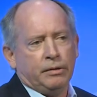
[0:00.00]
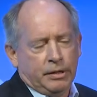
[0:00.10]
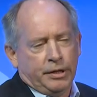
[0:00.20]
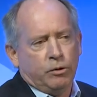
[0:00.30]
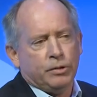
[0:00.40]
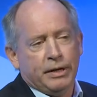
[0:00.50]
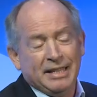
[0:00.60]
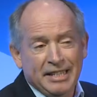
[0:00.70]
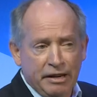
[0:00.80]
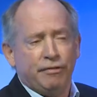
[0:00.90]
that you're doing
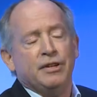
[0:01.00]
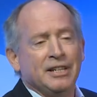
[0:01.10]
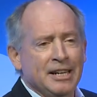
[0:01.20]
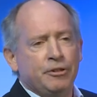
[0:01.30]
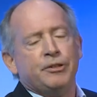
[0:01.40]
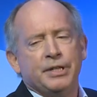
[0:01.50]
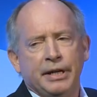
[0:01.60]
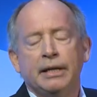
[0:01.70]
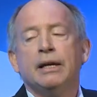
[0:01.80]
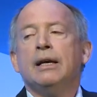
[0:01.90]
different and
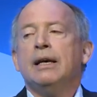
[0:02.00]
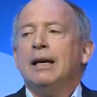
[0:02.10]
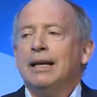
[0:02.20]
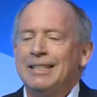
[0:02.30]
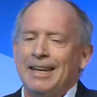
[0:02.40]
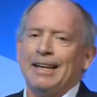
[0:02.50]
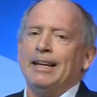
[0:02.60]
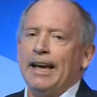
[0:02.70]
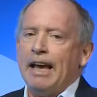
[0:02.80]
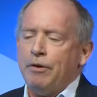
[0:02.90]
interesting? And
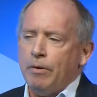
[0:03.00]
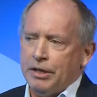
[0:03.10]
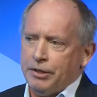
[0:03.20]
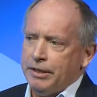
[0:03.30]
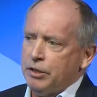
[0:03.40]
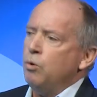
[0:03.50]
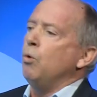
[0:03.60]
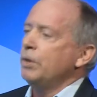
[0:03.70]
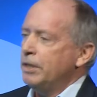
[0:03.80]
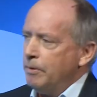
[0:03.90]
secondly, have you actually
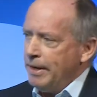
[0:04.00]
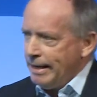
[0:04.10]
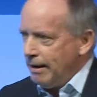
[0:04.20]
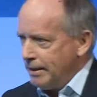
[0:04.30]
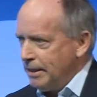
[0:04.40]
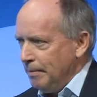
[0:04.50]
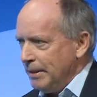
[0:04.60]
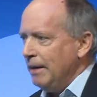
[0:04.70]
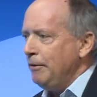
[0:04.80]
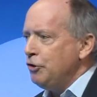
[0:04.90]
talked to any customers?
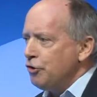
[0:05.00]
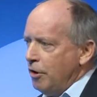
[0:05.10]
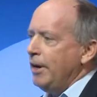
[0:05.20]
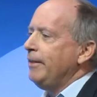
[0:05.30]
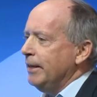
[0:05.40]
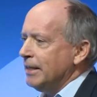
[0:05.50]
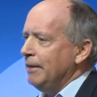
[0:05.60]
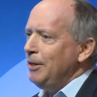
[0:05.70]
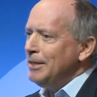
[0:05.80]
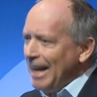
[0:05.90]
Have you tried this?
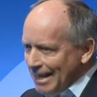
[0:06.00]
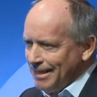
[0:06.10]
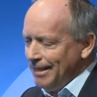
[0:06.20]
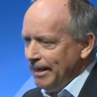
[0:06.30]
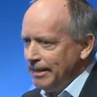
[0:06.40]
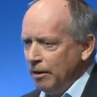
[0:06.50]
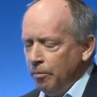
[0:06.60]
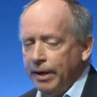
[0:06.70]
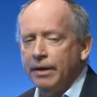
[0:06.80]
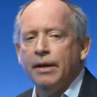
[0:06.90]
Have you tested it
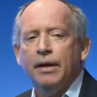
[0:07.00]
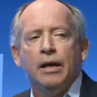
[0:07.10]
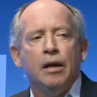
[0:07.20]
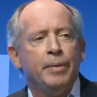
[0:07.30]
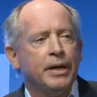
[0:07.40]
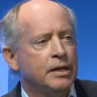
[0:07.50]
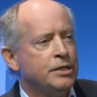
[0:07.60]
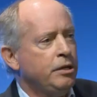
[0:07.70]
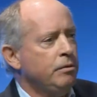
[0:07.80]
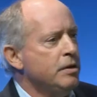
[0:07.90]
somewhere?
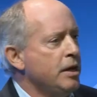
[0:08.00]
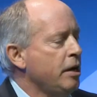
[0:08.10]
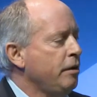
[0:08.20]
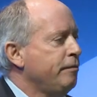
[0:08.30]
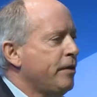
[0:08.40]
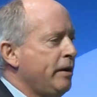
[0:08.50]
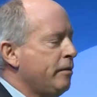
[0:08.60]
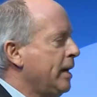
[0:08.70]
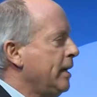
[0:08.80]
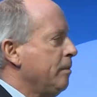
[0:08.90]
Because you know very
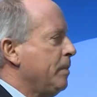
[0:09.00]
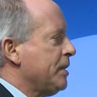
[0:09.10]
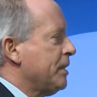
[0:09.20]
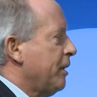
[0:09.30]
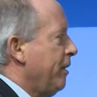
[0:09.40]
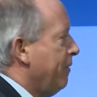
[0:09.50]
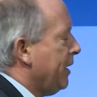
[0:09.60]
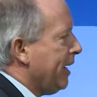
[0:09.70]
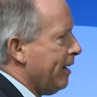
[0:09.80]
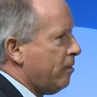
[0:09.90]
rarely in business are you ever
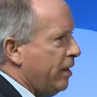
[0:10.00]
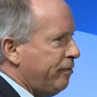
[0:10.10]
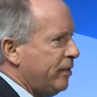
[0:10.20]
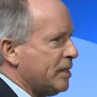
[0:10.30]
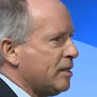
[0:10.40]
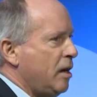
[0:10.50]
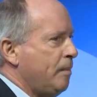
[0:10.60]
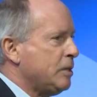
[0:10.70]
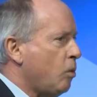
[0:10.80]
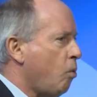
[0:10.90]
going to get it right first time.
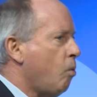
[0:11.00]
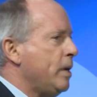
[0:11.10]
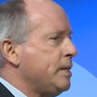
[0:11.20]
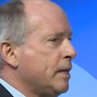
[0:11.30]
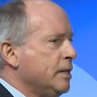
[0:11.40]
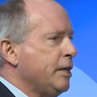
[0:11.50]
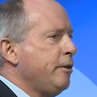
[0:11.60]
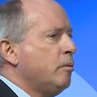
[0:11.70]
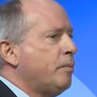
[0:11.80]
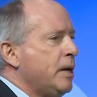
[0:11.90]
It's always a
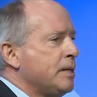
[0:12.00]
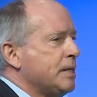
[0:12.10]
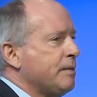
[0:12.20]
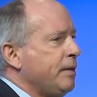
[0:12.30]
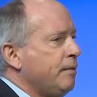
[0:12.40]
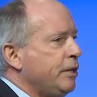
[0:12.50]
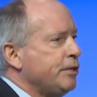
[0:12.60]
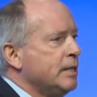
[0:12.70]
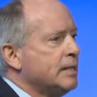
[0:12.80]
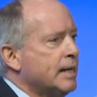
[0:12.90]
continual process of
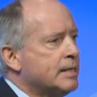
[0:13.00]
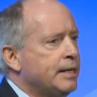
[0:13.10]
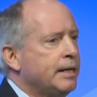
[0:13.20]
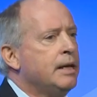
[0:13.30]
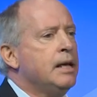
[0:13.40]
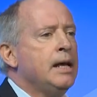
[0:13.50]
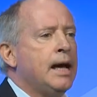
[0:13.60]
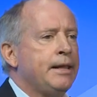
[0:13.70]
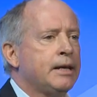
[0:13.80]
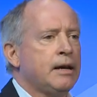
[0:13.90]
evolution and testing.
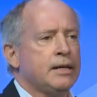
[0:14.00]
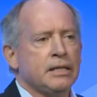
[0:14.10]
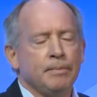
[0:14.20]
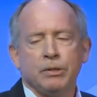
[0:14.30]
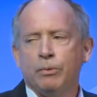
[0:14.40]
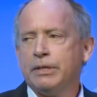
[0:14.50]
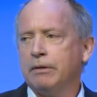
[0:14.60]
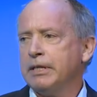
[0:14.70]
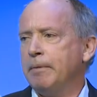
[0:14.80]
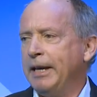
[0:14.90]
And the customer's always
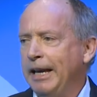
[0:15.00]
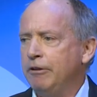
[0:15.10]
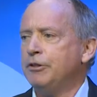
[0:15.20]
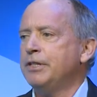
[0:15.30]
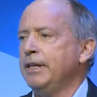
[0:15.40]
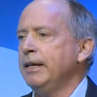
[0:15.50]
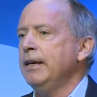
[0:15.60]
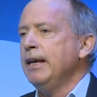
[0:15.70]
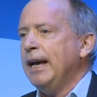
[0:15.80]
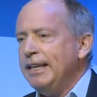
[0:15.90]
got something interesting
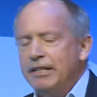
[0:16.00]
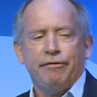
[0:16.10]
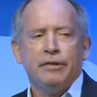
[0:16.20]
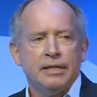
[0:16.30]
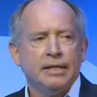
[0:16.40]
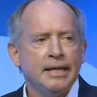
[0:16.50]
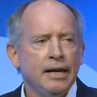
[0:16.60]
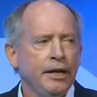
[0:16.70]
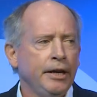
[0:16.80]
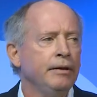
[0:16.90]
and different to
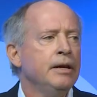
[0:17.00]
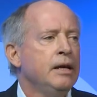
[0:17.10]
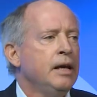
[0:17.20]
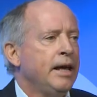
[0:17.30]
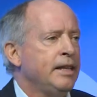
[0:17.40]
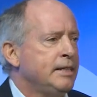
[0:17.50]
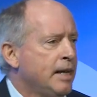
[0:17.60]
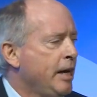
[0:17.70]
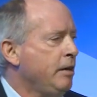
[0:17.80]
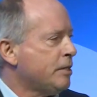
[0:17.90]
tell you. And the
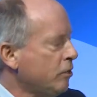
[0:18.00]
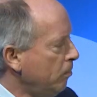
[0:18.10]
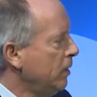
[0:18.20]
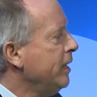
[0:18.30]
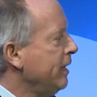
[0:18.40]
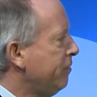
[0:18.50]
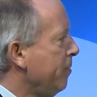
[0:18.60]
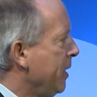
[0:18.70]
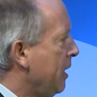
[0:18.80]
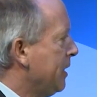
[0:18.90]
day you stop learning
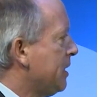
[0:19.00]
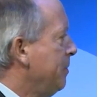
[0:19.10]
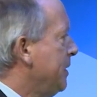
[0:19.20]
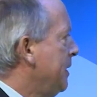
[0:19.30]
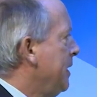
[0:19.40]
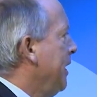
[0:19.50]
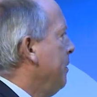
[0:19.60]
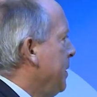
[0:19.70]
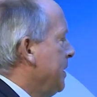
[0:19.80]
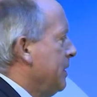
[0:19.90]
from your customer is the day your
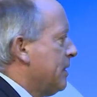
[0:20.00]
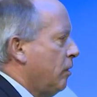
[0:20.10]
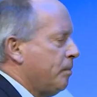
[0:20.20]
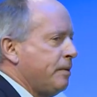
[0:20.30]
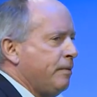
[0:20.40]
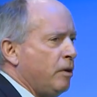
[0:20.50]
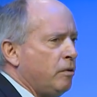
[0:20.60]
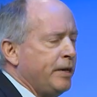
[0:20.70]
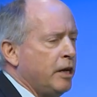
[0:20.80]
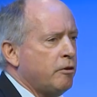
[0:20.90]
business stops
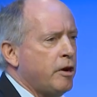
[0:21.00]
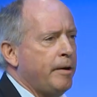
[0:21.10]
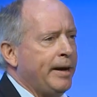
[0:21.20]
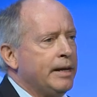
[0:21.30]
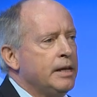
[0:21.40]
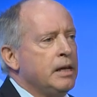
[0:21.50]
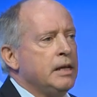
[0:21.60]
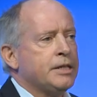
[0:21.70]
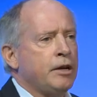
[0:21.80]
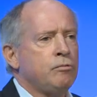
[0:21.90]
evolving and growing.
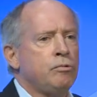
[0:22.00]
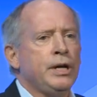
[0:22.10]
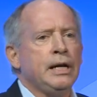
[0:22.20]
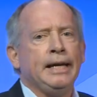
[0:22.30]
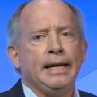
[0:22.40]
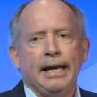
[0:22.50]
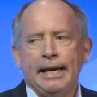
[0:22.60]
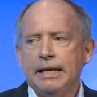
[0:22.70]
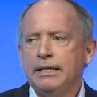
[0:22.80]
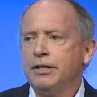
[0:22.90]
So really get
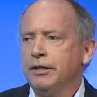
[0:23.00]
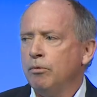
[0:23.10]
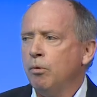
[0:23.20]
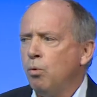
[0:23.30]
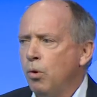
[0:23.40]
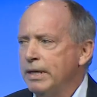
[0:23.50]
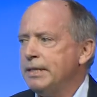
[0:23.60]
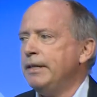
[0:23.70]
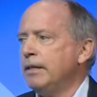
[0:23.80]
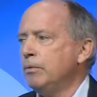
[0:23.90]
into, well, what is
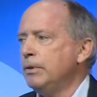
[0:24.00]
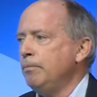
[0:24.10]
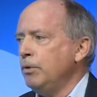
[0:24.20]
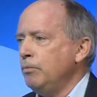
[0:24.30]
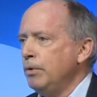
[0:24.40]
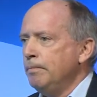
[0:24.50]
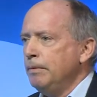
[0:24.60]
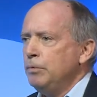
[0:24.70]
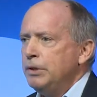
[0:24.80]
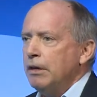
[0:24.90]
it that
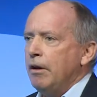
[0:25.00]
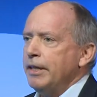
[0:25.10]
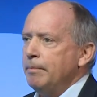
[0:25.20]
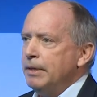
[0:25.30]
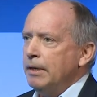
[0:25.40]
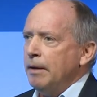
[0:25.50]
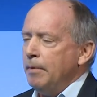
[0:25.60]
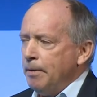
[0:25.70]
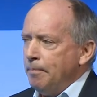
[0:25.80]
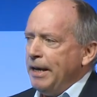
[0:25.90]
would delight them
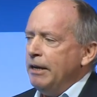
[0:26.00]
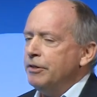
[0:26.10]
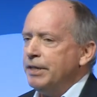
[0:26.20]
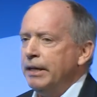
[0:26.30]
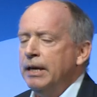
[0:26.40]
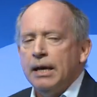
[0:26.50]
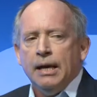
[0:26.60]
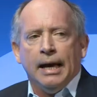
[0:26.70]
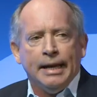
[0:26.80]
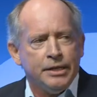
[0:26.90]
and be interesting?
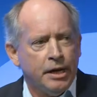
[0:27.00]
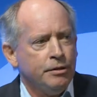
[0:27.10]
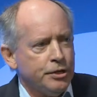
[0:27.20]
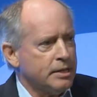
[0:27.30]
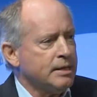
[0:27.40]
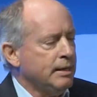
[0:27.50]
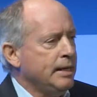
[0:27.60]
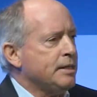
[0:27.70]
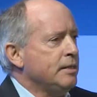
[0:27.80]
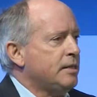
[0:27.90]
And don't just
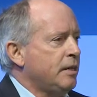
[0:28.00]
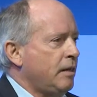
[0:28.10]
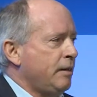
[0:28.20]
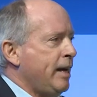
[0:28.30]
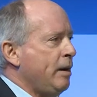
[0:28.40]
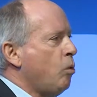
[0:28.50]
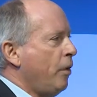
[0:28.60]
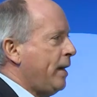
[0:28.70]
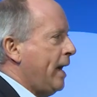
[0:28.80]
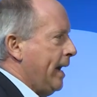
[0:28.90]
listen to they
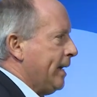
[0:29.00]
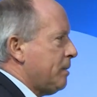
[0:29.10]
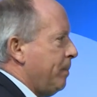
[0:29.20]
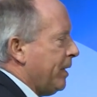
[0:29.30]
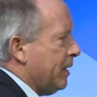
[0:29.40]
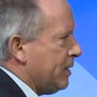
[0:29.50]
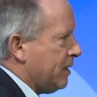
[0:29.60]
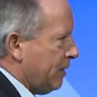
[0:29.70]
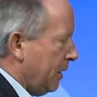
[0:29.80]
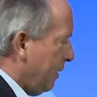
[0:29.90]
want X,
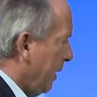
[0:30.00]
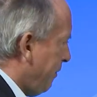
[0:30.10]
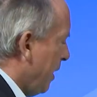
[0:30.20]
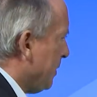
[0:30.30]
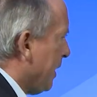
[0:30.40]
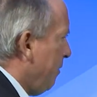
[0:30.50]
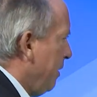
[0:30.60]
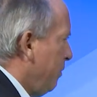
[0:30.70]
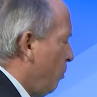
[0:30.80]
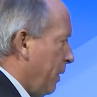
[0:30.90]
because the famous Henry
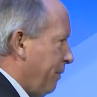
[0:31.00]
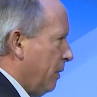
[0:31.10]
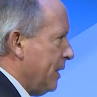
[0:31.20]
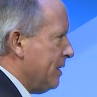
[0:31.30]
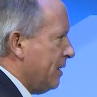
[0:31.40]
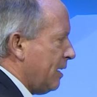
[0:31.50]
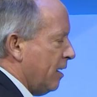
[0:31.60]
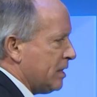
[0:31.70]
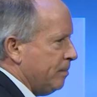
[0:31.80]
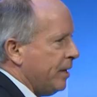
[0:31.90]
Ford, if you listen to the
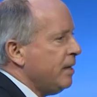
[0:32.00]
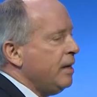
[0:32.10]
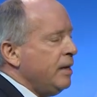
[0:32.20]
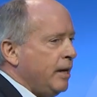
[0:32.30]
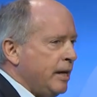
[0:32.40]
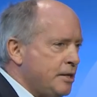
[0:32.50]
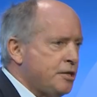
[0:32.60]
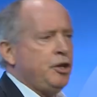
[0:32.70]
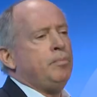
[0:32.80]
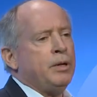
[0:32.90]
customer in a
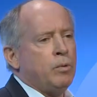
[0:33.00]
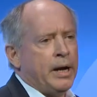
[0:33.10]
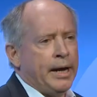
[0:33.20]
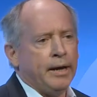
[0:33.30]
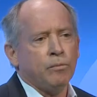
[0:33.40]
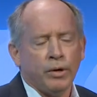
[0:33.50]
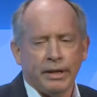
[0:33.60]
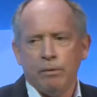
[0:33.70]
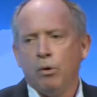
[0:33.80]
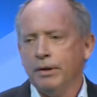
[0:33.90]
stupid way, what
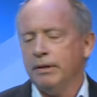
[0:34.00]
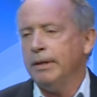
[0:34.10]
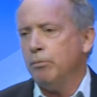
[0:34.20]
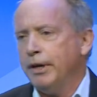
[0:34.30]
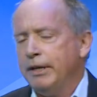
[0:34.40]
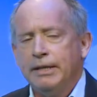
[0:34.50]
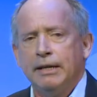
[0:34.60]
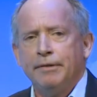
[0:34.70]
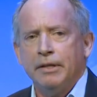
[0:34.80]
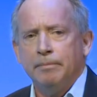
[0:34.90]
they want, what he
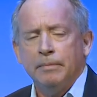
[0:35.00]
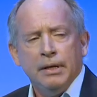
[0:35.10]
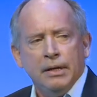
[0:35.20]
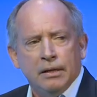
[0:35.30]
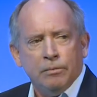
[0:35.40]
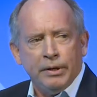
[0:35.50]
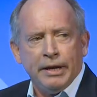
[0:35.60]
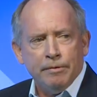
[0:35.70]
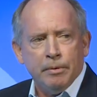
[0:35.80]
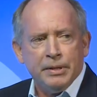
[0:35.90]
delivered them, would have
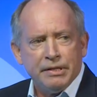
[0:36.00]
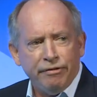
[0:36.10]
given them as a